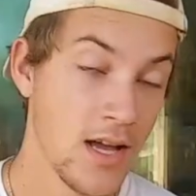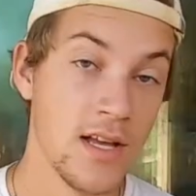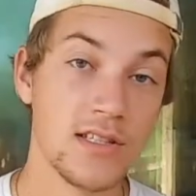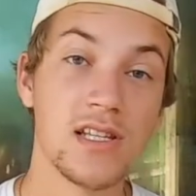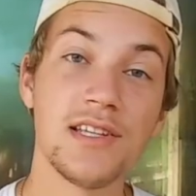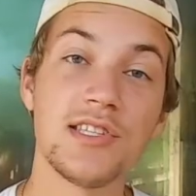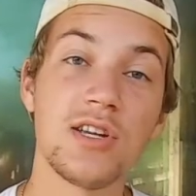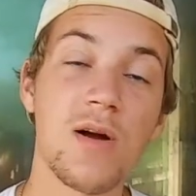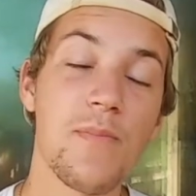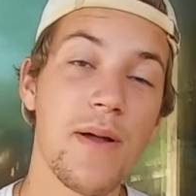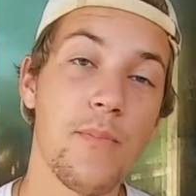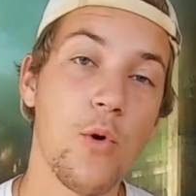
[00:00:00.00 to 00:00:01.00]
So let's
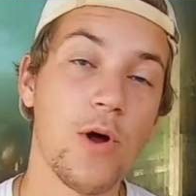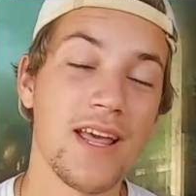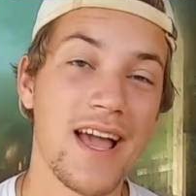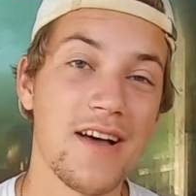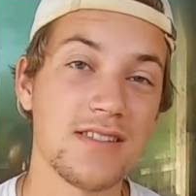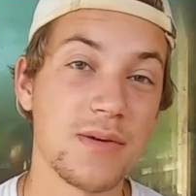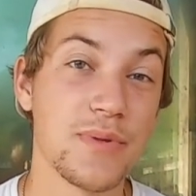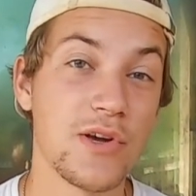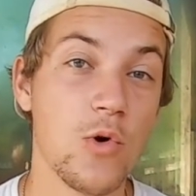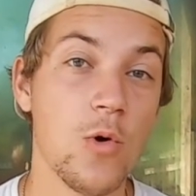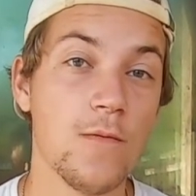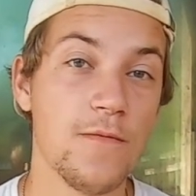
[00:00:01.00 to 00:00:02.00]
start by pointing out some of
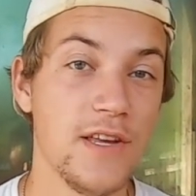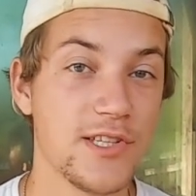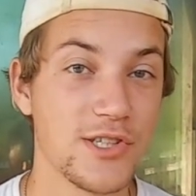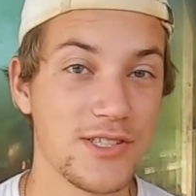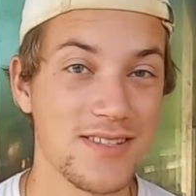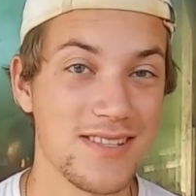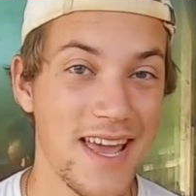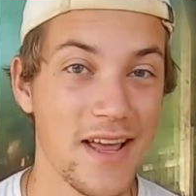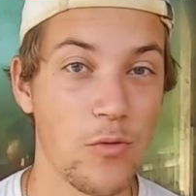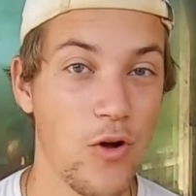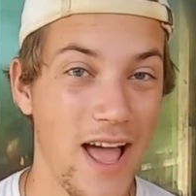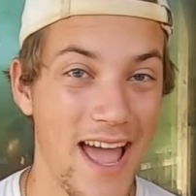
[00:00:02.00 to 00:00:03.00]
the cool features this
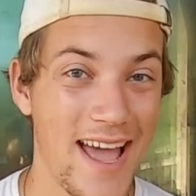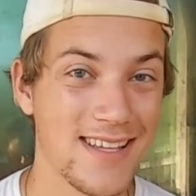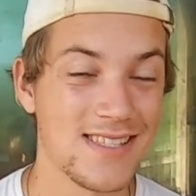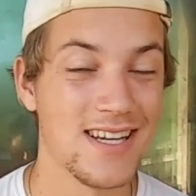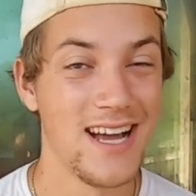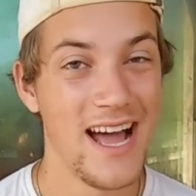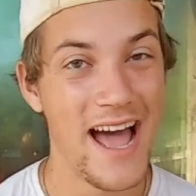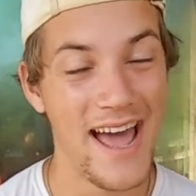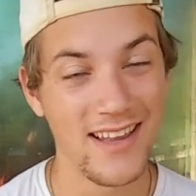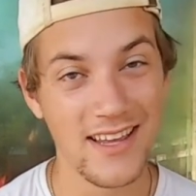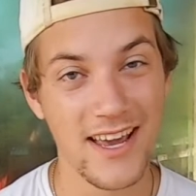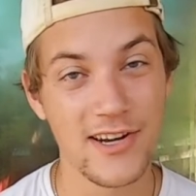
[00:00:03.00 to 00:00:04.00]
animal has.
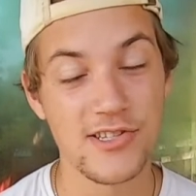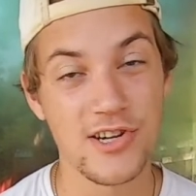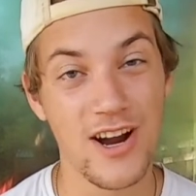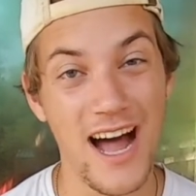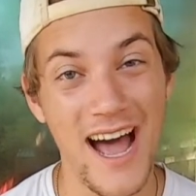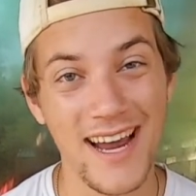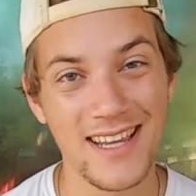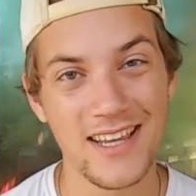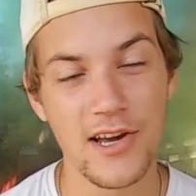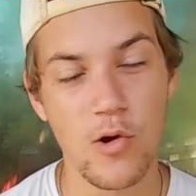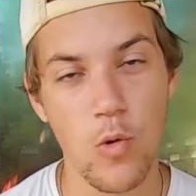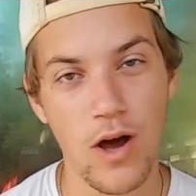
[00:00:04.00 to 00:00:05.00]
Alligators are a
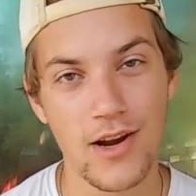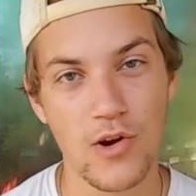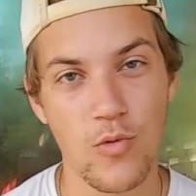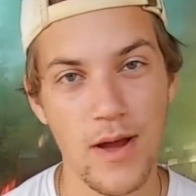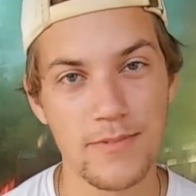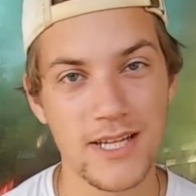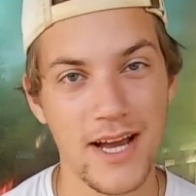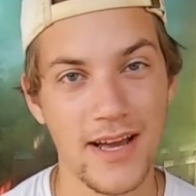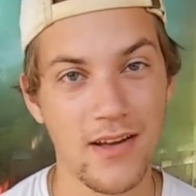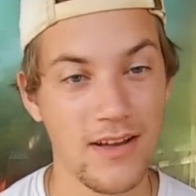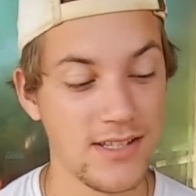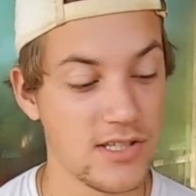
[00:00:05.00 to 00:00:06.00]
highly aquatic
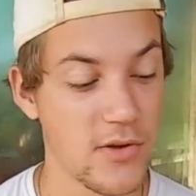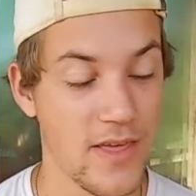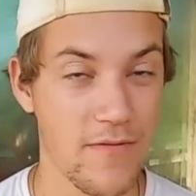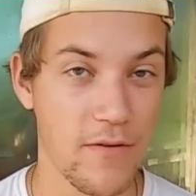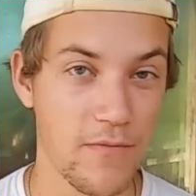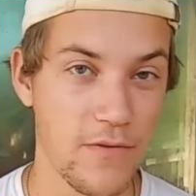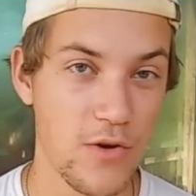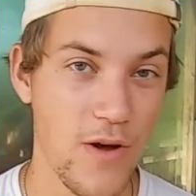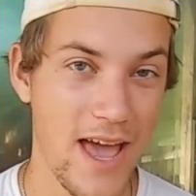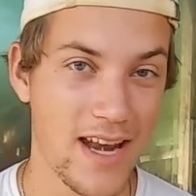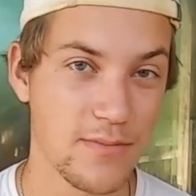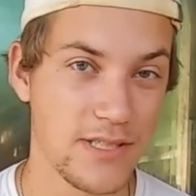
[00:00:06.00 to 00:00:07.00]
reptile, and so they have a few
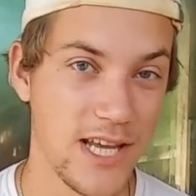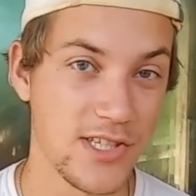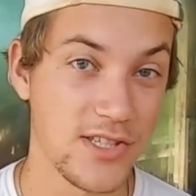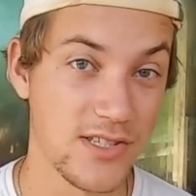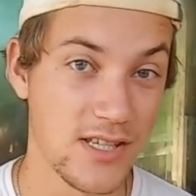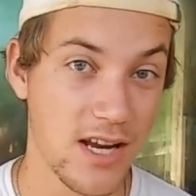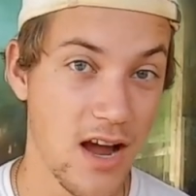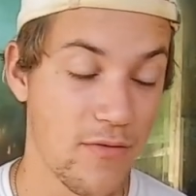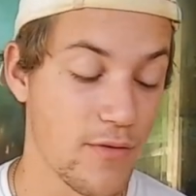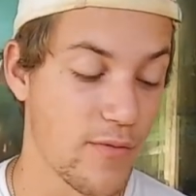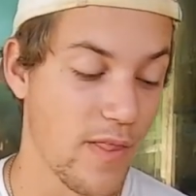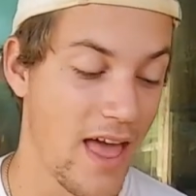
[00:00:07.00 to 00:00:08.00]
adaptations to
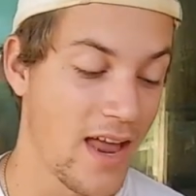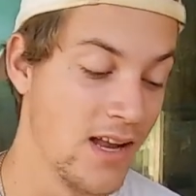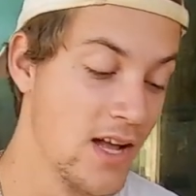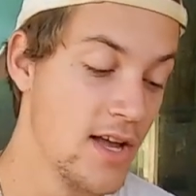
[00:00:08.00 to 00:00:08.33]
cover for that.